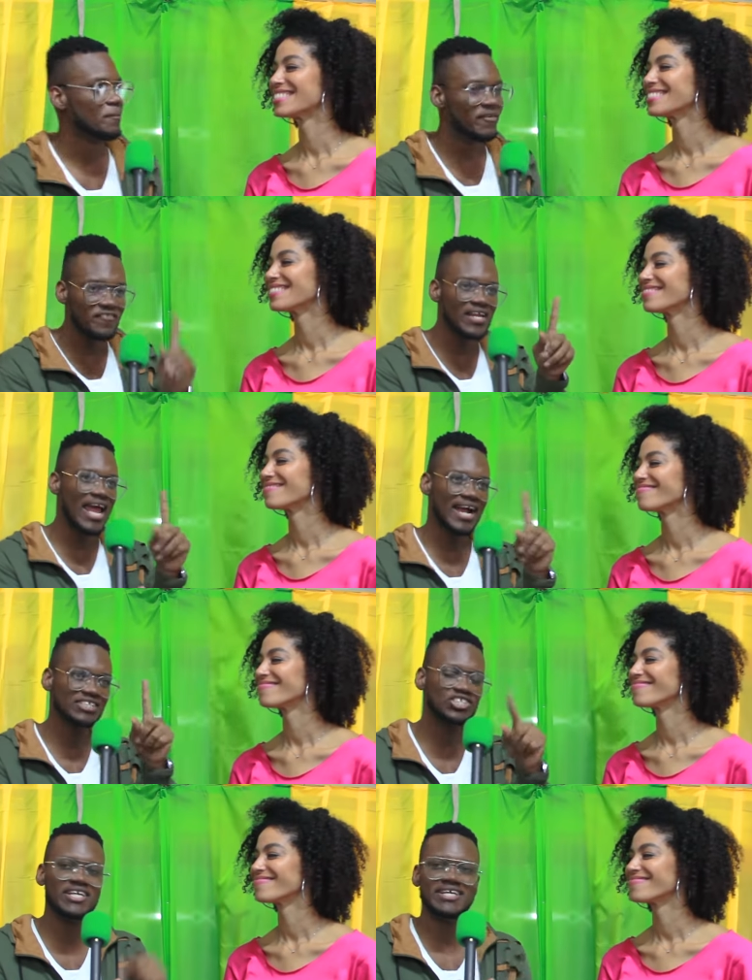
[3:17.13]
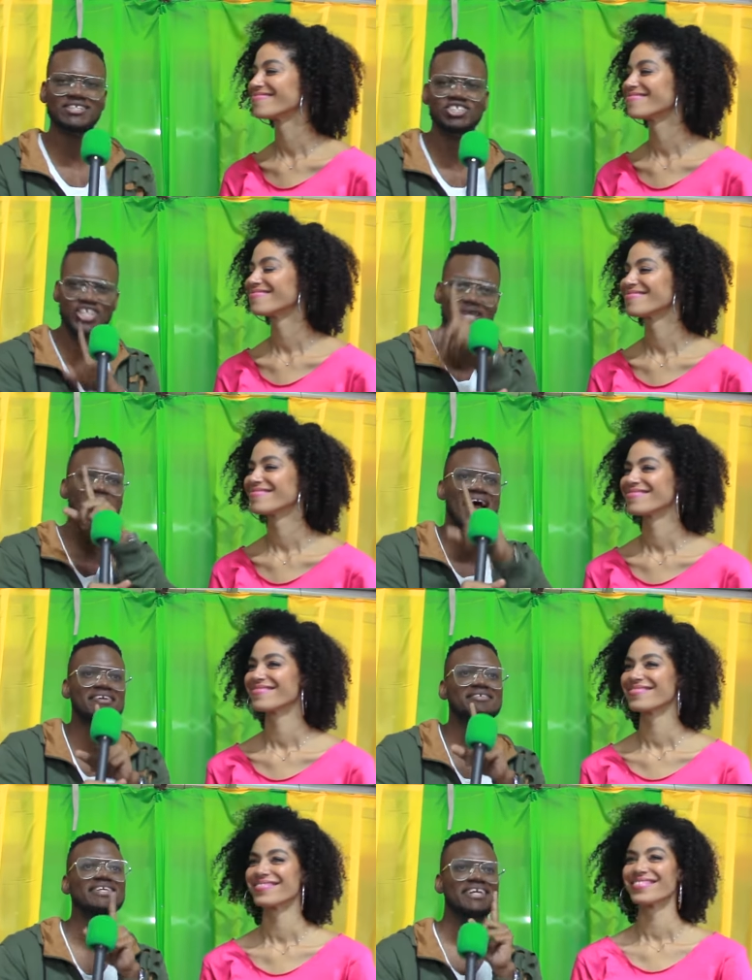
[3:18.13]
Speaker 1: I feel like a genie. Genie,
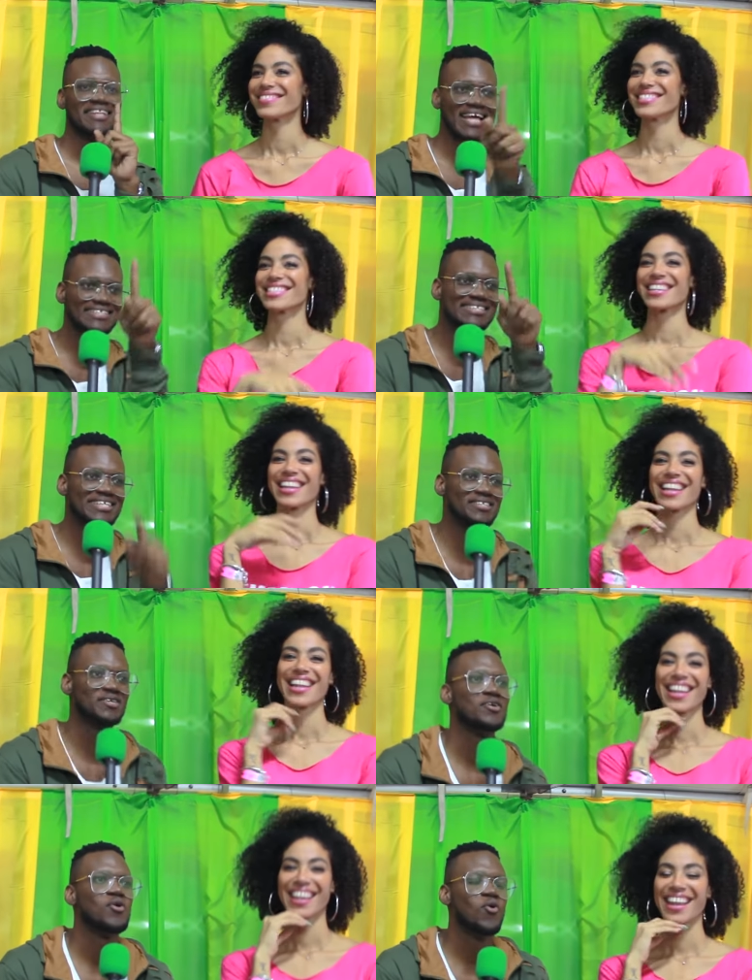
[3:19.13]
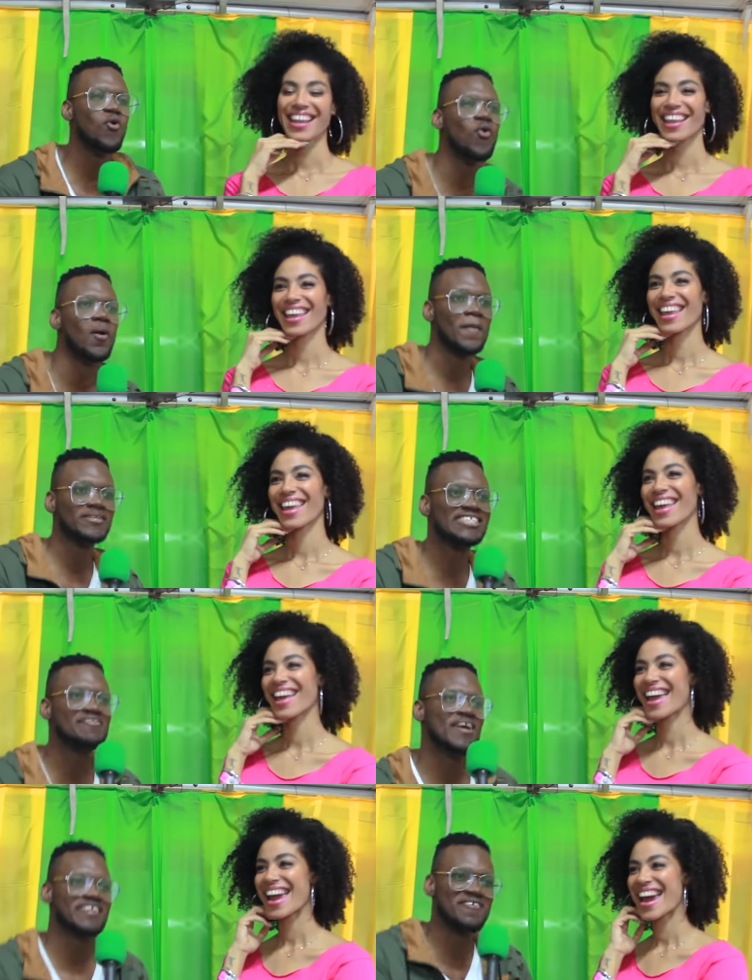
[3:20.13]
Mike. That's it. Oh, let's
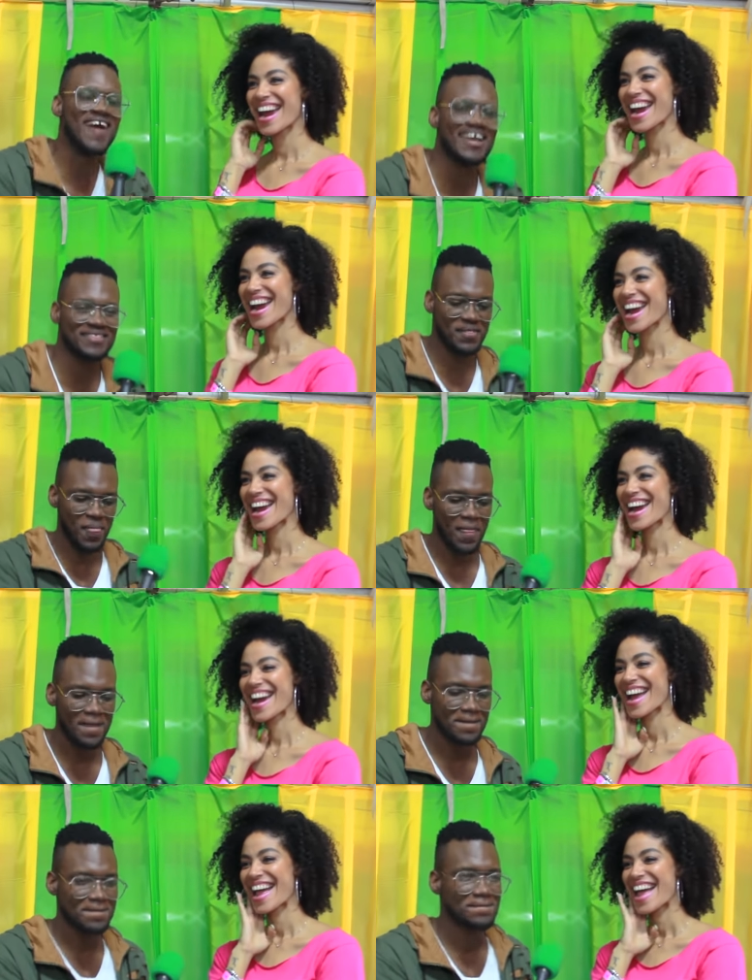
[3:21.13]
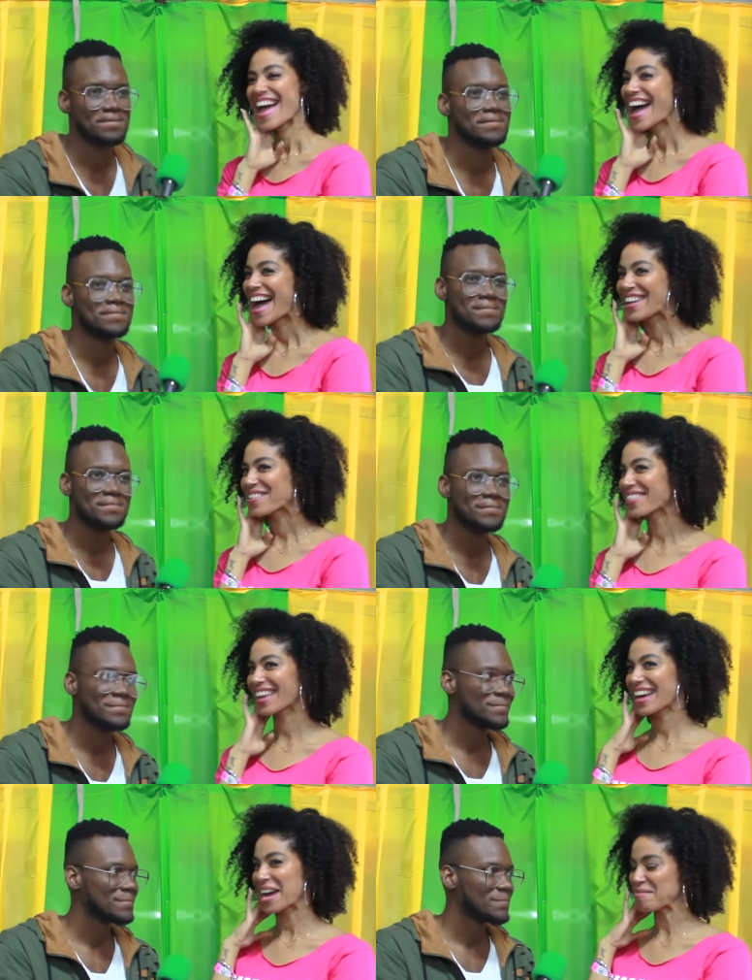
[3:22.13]
see if we get it right.
Speaker 2: I don't
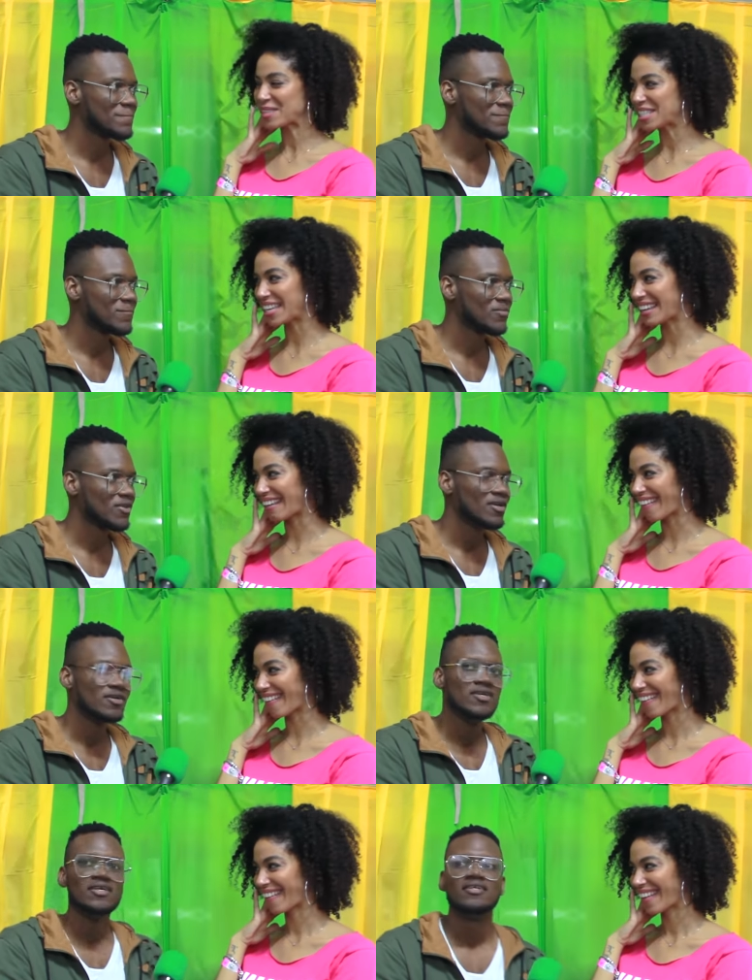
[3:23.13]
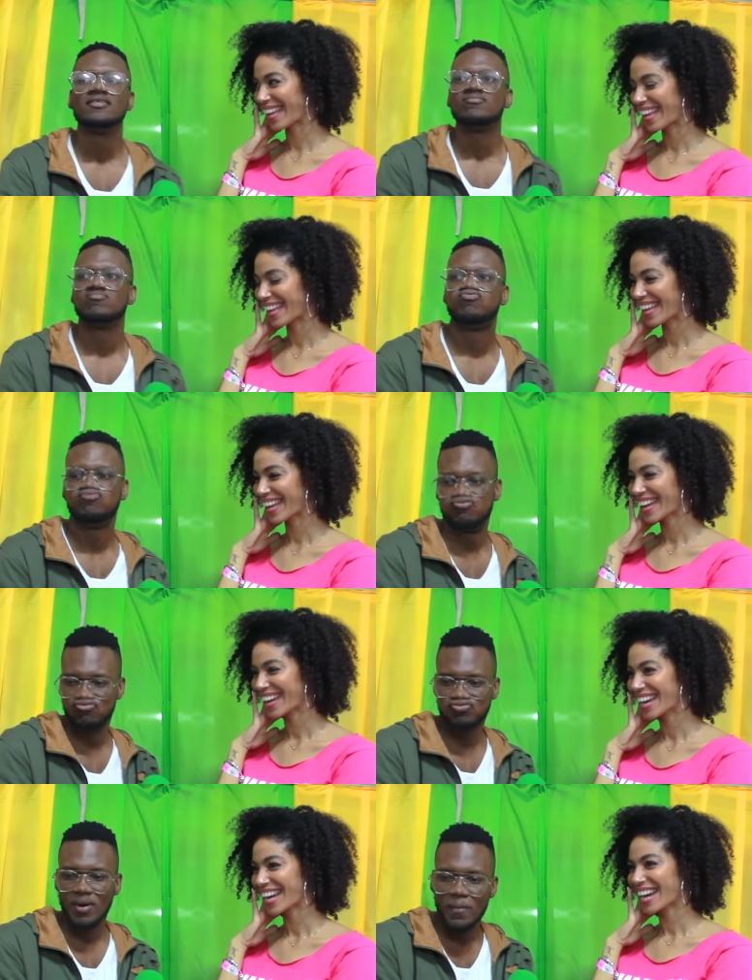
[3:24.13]
think I'm genie.
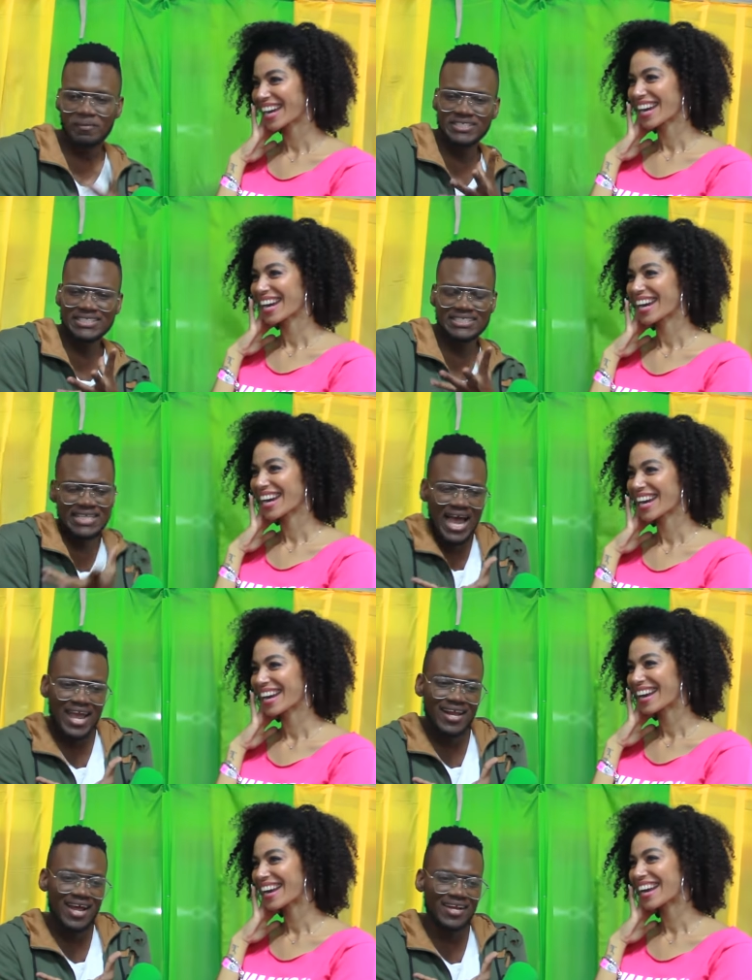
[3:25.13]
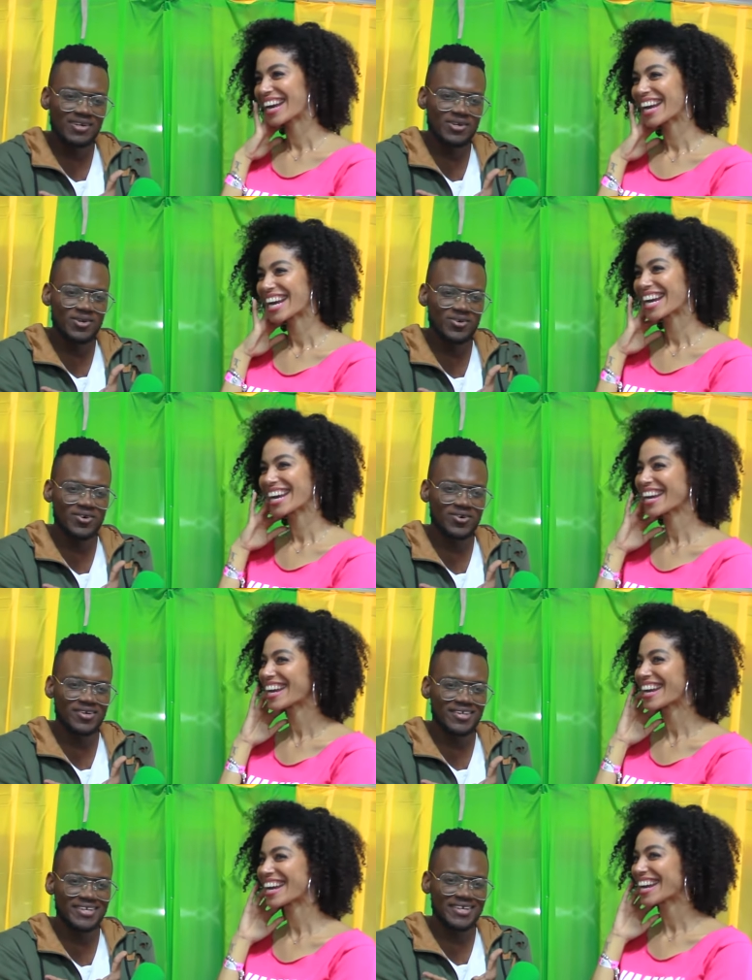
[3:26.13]
Speaker 1: But between style and, you
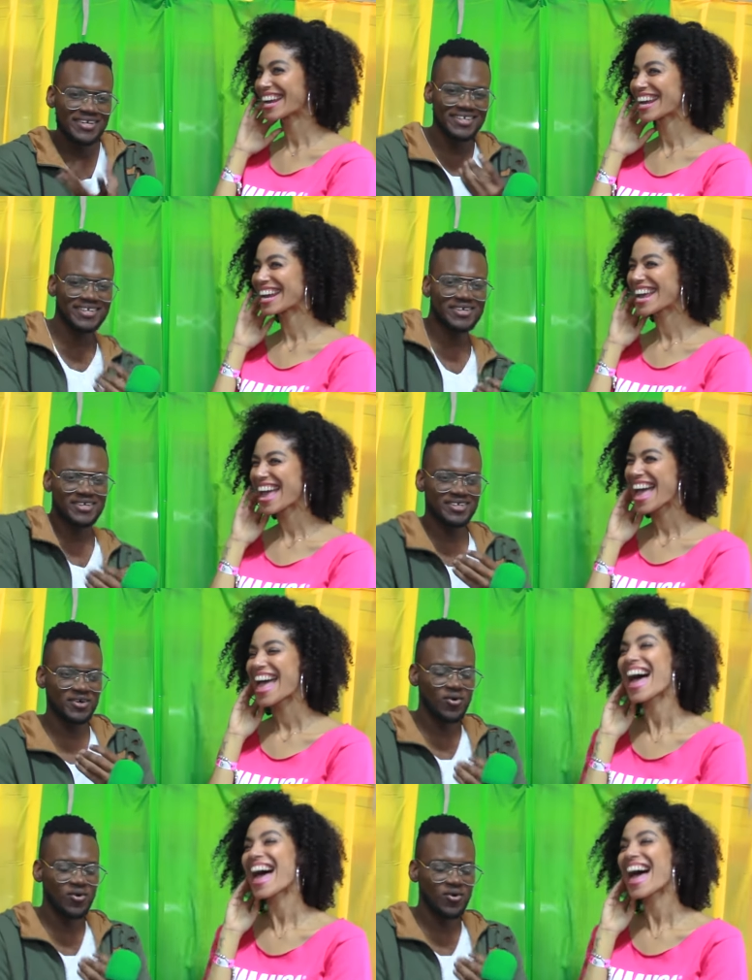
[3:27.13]
know, the, the, the, the